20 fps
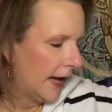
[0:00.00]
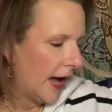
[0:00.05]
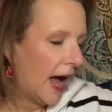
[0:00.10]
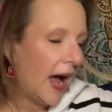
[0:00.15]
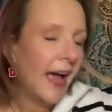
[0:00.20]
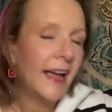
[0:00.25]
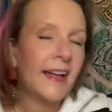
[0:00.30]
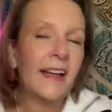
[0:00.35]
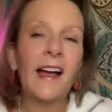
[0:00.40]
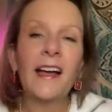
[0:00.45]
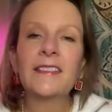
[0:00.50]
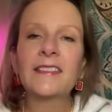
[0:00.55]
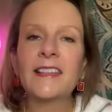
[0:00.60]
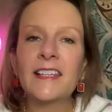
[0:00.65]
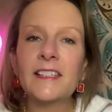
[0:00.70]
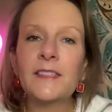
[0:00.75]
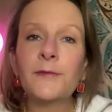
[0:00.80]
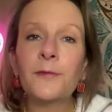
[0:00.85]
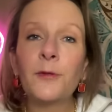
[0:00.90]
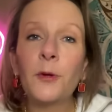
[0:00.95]
I got
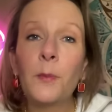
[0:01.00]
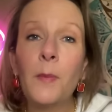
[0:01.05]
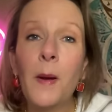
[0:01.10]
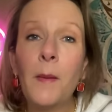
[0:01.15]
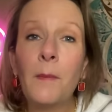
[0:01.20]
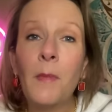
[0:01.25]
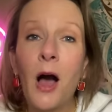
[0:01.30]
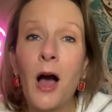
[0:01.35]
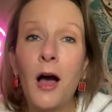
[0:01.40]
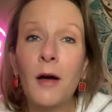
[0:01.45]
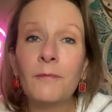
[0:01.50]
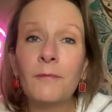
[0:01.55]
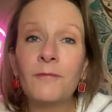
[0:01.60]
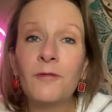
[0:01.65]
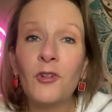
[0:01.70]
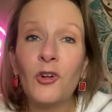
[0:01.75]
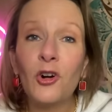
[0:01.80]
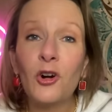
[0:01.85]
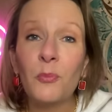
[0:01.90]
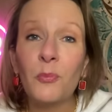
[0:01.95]
this from my mom
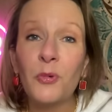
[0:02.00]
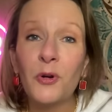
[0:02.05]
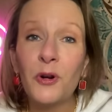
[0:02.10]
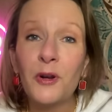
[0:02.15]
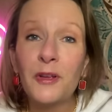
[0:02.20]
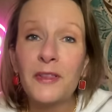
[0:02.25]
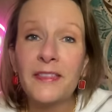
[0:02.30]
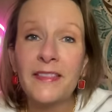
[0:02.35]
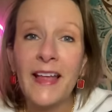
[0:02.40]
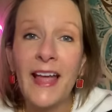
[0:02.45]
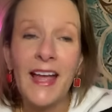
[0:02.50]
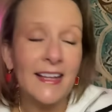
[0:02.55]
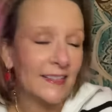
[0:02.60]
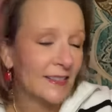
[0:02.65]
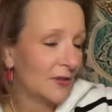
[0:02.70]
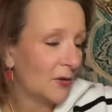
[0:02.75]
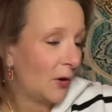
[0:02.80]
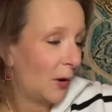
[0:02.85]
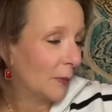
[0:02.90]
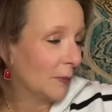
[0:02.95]
for her birthday,
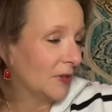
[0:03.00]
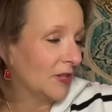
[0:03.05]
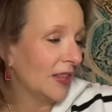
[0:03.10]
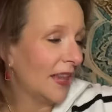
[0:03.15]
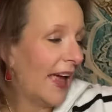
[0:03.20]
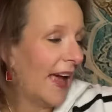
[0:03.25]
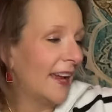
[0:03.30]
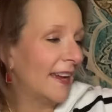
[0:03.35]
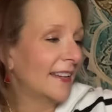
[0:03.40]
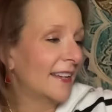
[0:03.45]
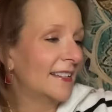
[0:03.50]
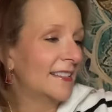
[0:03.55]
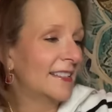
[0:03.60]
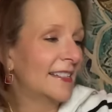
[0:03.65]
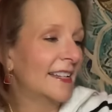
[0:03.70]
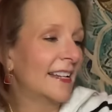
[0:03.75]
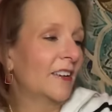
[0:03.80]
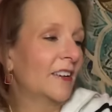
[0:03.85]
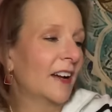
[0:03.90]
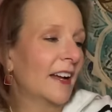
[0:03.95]
so I'm glad it's
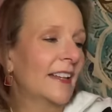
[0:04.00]
here.